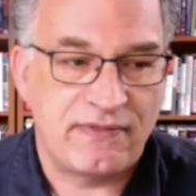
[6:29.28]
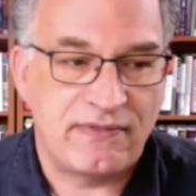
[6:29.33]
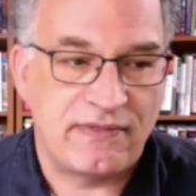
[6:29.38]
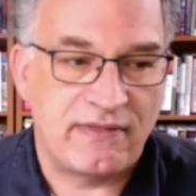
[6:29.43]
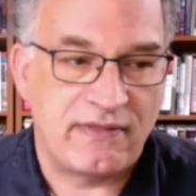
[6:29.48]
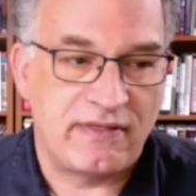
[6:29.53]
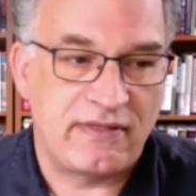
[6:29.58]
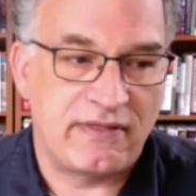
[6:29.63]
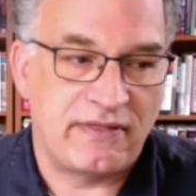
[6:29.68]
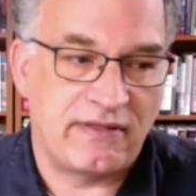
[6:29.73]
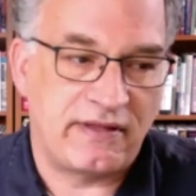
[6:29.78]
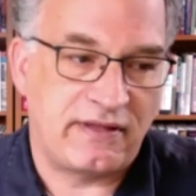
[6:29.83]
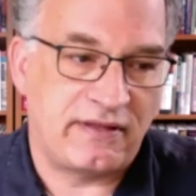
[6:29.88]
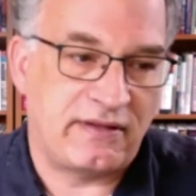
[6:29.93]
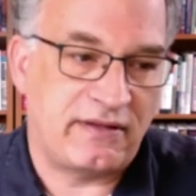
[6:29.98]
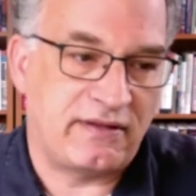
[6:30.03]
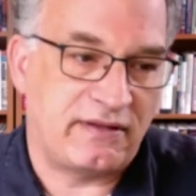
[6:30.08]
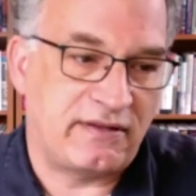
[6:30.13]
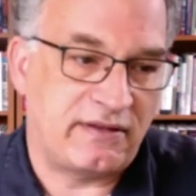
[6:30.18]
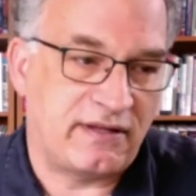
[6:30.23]
the
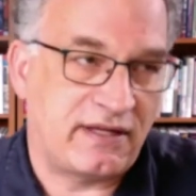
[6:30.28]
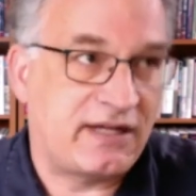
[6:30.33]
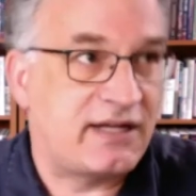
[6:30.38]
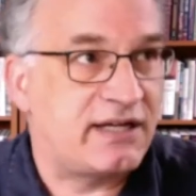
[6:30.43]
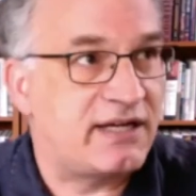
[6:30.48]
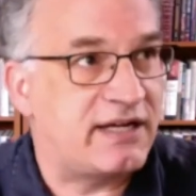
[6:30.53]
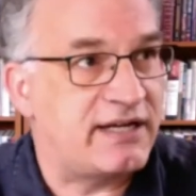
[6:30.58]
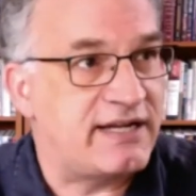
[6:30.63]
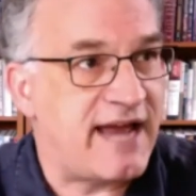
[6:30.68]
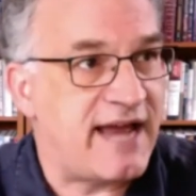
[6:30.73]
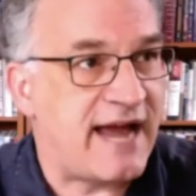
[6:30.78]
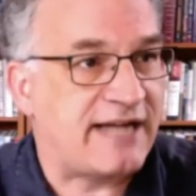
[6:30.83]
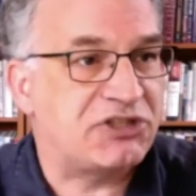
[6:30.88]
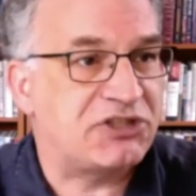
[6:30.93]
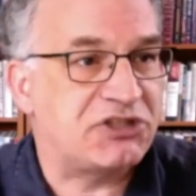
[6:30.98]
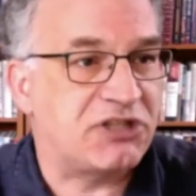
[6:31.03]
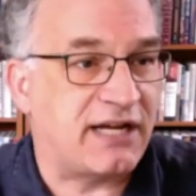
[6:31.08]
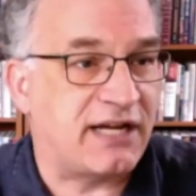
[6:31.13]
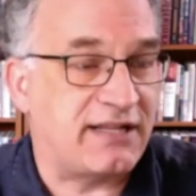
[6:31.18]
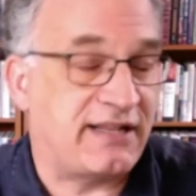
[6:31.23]
the
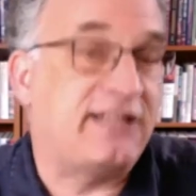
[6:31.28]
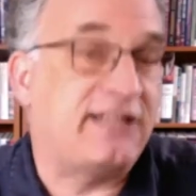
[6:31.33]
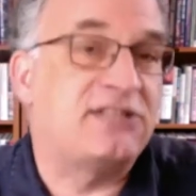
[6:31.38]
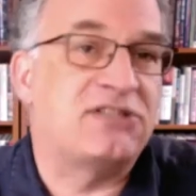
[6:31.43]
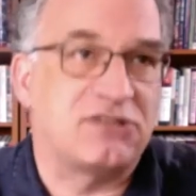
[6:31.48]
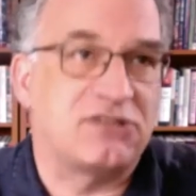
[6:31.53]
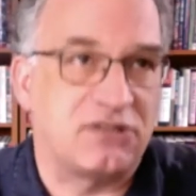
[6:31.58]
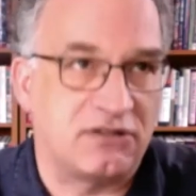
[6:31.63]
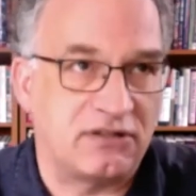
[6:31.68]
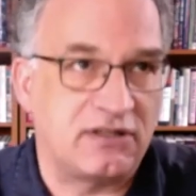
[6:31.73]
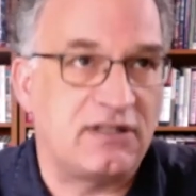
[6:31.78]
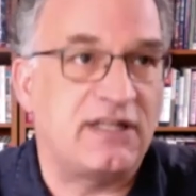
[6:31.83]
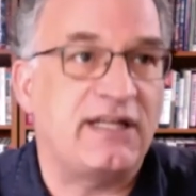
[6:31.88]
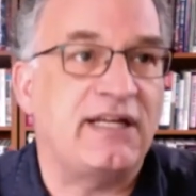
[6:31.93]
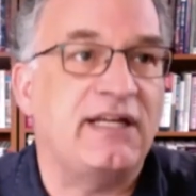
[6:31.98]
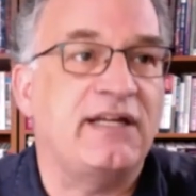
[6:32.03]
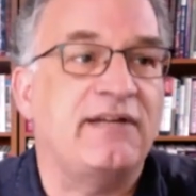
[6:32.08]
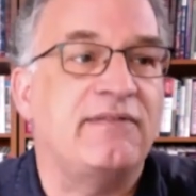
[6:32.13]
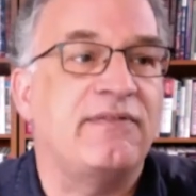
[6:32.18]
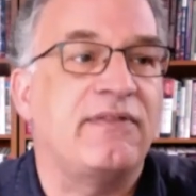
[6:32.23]
connection, I think
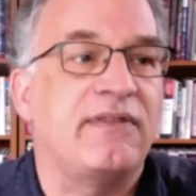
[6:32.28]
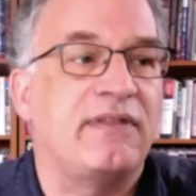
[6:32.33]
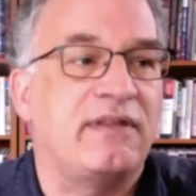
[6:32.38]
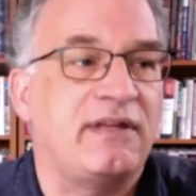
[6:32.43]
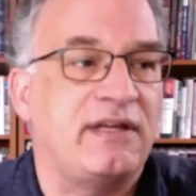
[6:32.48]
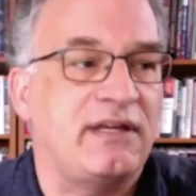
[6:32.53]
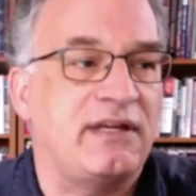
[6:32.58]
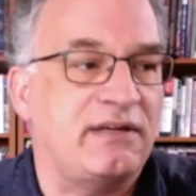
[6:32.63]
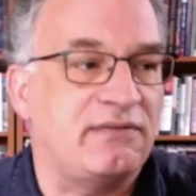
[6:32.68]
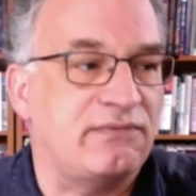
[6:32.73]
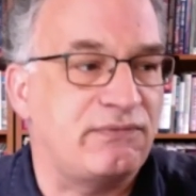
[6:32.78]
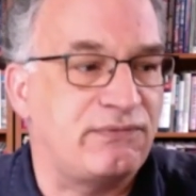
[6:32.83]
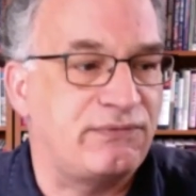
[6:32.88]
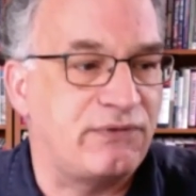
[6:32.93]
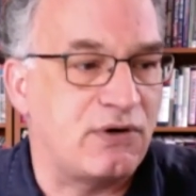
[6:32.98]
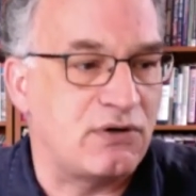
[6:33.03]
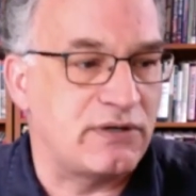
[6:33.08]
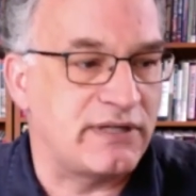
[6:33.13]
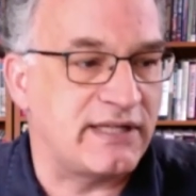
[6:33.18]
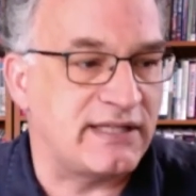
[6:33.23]
certainly the
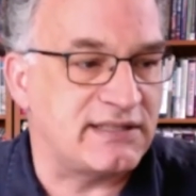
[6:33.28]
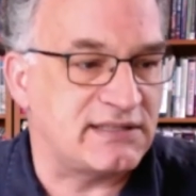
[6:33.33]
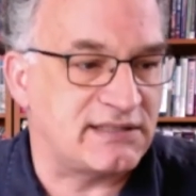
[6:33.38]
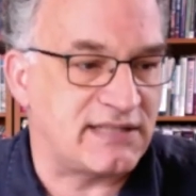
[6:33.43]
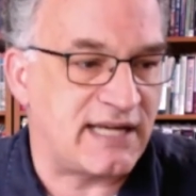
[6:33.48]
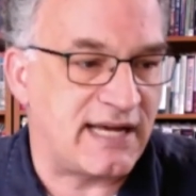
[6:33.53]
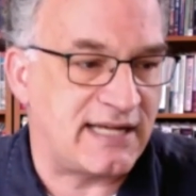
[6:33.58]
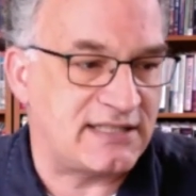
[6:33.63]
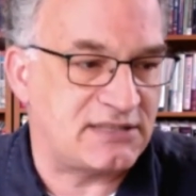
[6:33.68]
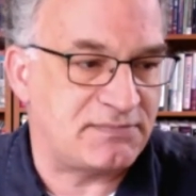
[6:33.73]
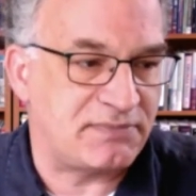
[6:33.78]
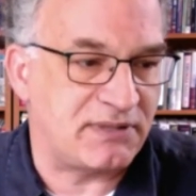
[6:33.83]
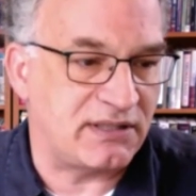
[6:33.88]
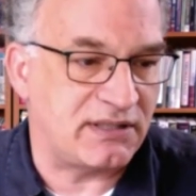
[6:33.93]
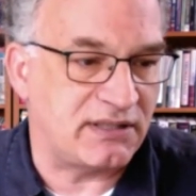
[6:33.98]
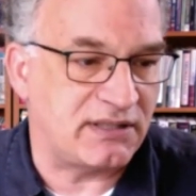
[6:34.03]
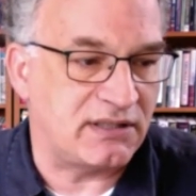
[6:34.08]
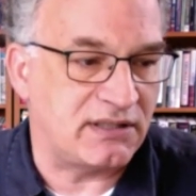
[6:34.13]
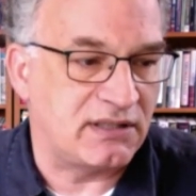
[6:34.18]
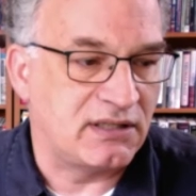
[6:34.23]
focus has
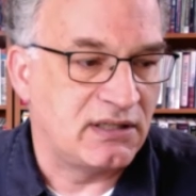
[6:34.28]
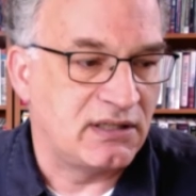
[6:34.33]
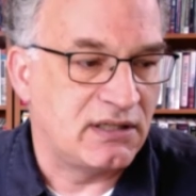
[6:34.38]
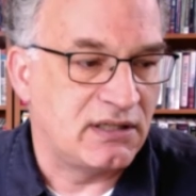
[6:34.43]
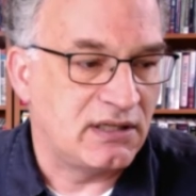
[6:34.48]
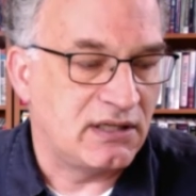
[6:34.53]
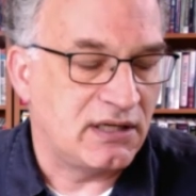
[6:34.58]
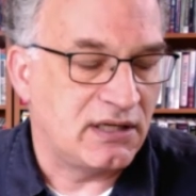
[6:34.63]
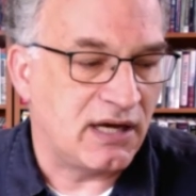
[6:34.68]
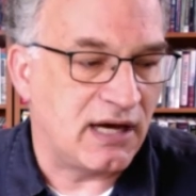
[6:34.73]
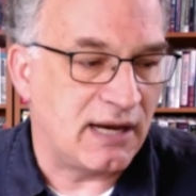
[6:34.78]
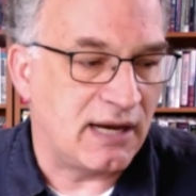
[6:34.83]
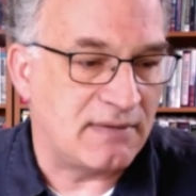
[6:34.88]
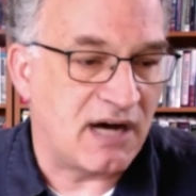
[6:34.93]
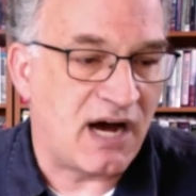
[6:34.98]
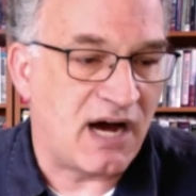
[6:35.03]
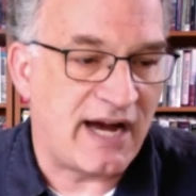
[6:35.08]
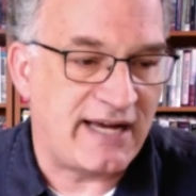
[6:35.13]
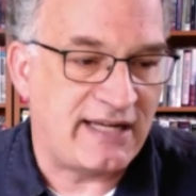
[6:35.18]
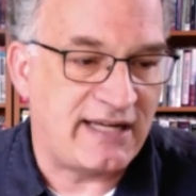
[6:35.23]
been um,
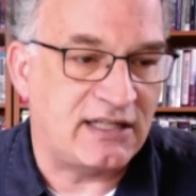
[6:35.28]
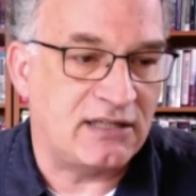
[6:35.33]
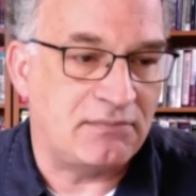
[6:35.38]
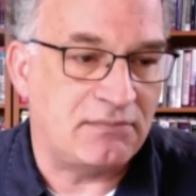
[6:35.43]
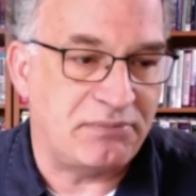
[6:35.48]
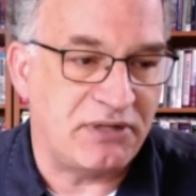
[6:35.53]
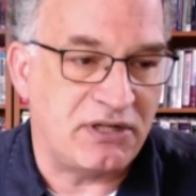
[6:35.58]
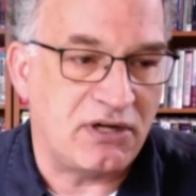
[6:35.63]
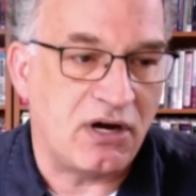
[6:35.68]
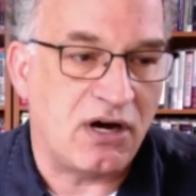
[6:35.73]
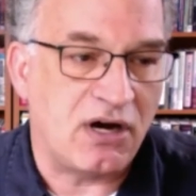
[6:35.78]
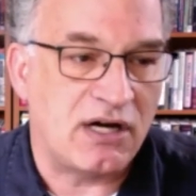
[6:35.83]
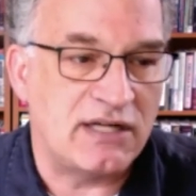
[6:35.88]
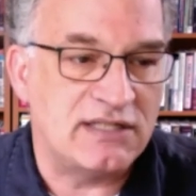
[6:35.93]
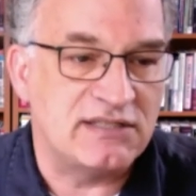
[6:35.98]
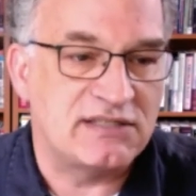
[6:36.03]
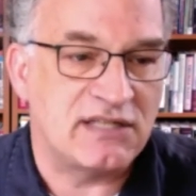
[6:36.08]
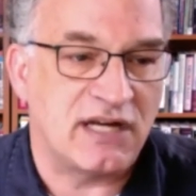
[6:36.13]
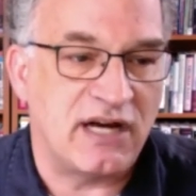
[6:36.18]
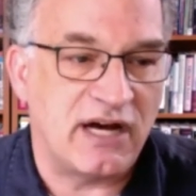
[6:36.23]
heightened
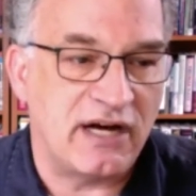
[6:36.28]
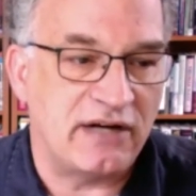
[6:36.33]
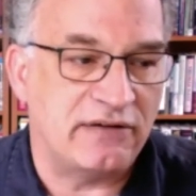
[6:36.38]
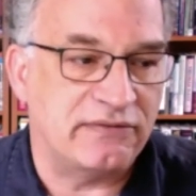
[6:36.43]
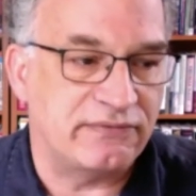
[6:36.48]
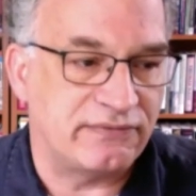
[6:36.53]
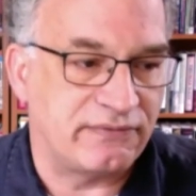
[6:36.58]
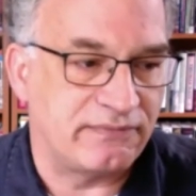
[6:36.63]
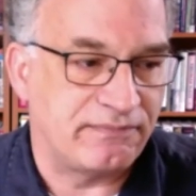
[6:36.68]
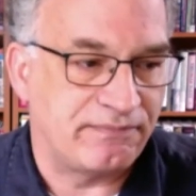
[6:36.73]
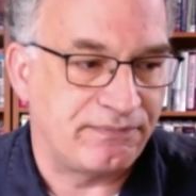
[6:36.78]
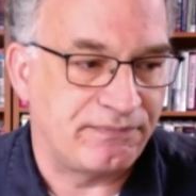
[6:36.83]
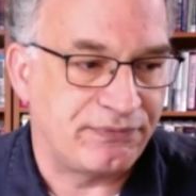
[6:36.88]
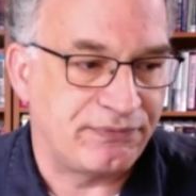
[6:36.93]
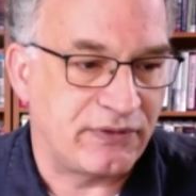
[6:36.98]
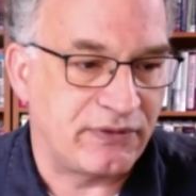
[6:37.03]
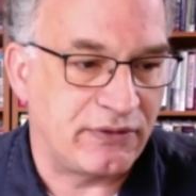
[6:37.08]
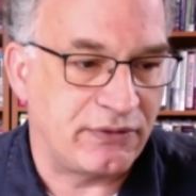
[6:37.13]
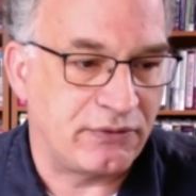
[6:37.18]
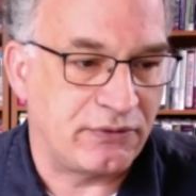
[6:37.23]
because of
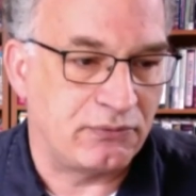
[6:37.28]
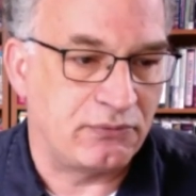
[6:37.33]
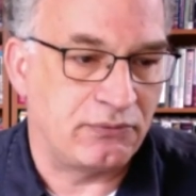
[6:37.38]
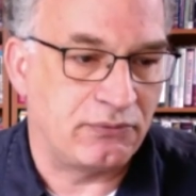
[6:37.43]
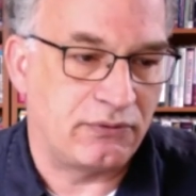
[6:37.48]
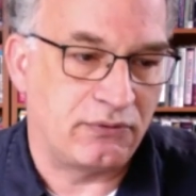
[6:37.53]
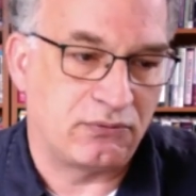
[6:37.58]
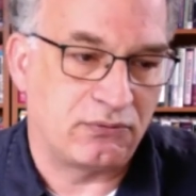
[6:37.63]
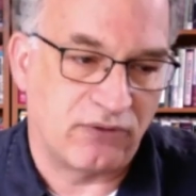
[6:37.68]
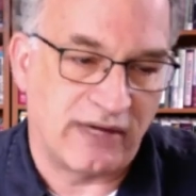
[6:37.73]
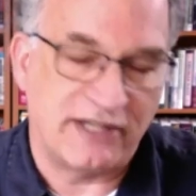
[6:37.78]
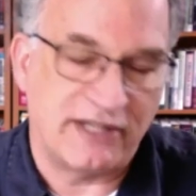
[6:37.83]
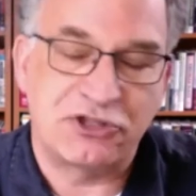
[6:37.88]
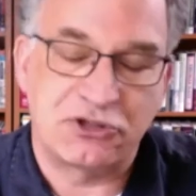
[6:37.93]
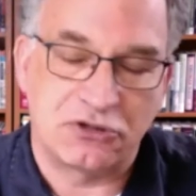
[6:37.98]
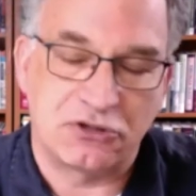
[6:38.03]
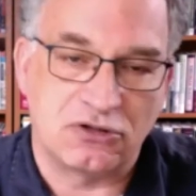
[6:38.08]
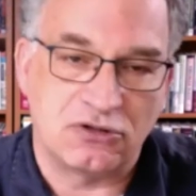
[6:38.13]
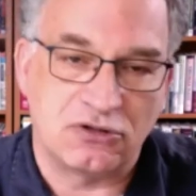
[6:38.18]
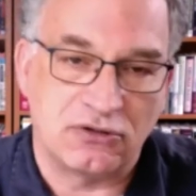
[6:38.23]
The, the
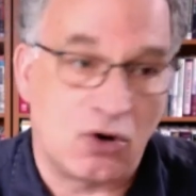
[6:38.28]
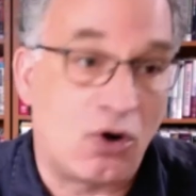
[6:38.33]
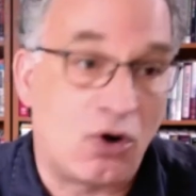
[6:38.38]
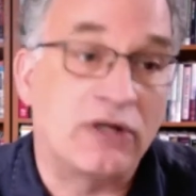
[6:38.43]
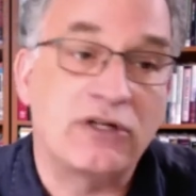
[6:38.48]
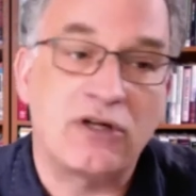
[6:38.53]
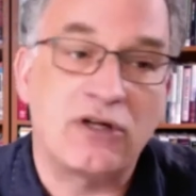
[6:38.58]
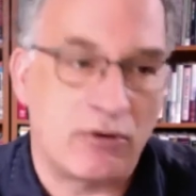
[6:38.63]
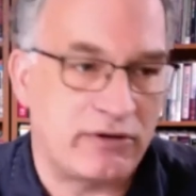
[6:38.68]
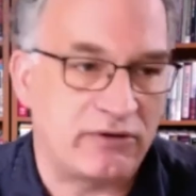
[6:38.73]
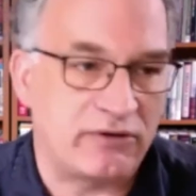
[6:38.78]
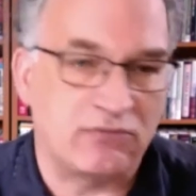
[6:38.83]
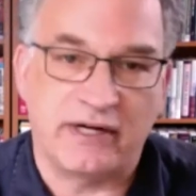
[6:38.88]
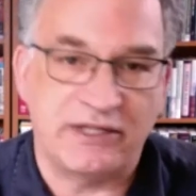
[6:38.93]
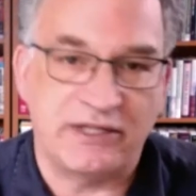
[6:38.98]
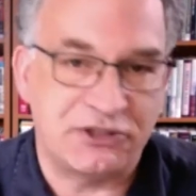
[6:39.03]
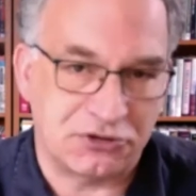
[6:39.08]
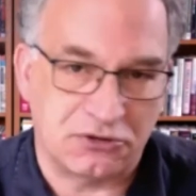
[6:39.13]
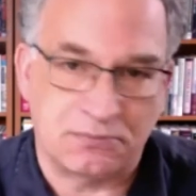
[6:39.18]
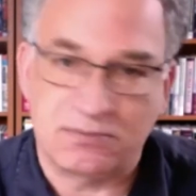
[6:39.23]
racial, ongoing
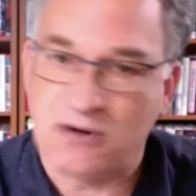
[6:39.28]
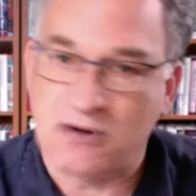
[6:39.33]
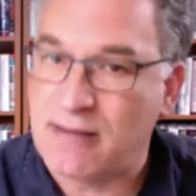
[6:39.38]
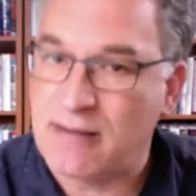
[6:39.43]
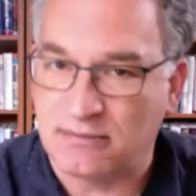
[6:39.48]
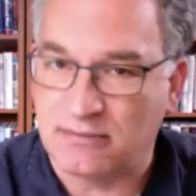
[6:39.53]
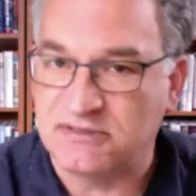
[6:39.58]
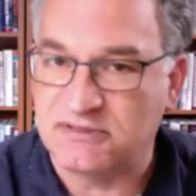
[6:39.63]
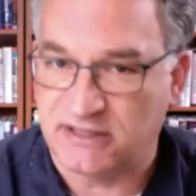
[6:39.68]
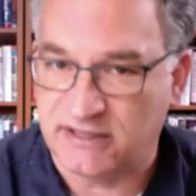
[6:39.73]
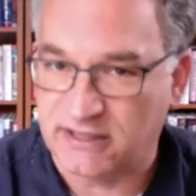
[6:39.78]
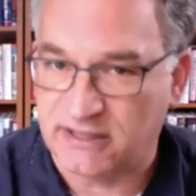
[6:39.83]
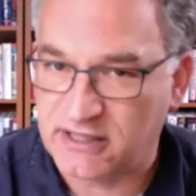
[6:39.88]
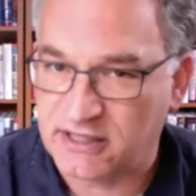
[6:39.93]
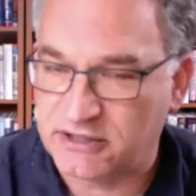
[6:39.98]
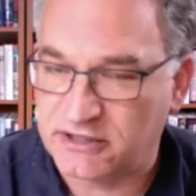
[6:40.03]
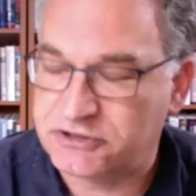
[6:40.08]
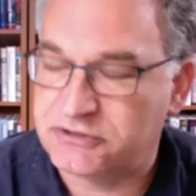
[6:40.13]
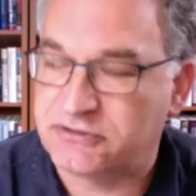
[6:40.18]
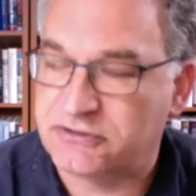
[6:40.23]
racial problems in the
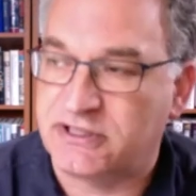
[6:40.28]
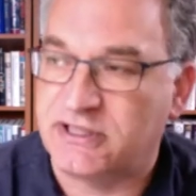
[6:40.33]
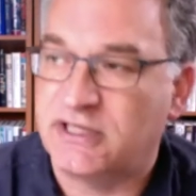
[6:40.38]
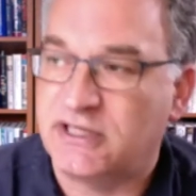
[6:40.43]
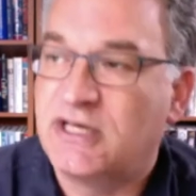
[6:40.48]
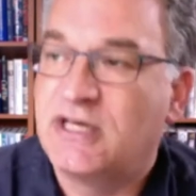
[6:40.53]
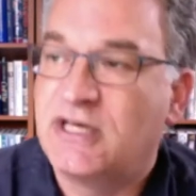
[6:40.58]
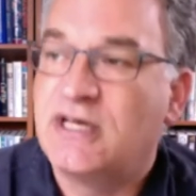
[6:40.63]
country,